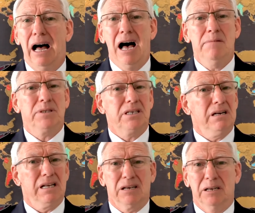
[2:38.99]
I'm
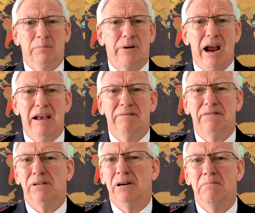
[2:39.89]
certainly going to pray
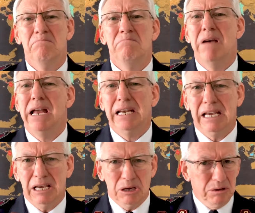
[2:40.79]
for
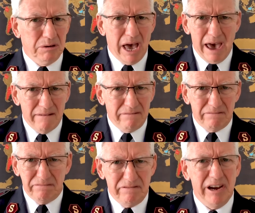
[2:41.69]
many who have
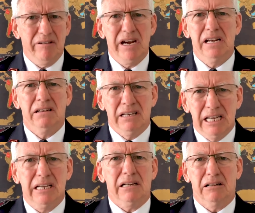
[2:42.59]
very
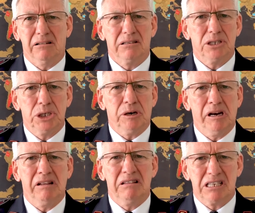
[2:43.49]
little
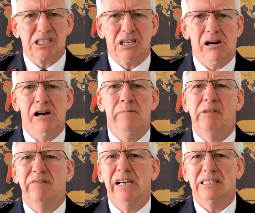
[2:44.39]
during this time
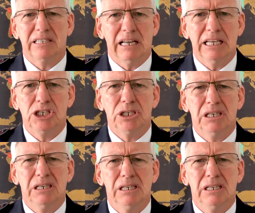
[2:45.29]
of isolation.